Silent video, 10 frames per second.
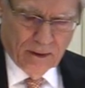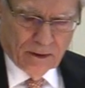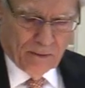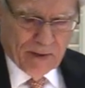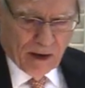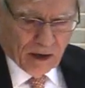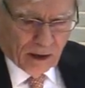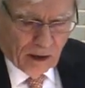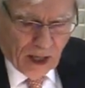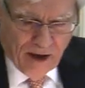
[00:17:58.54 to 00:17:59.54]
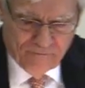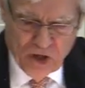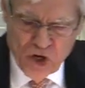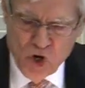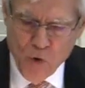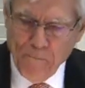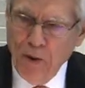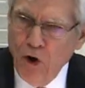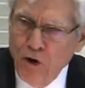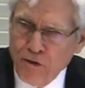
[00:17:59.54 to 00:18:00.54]
The miracle of the new
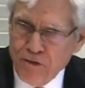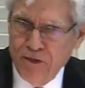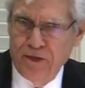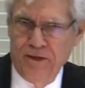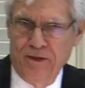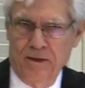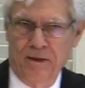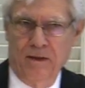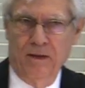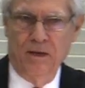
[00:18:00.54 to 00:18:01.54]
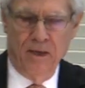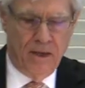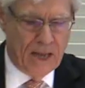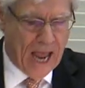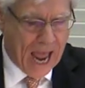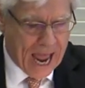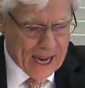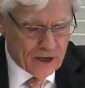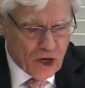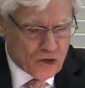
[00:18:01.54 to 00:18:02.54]
birth
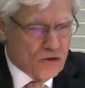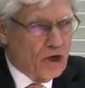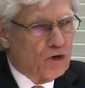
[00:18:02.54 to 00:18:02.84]
and the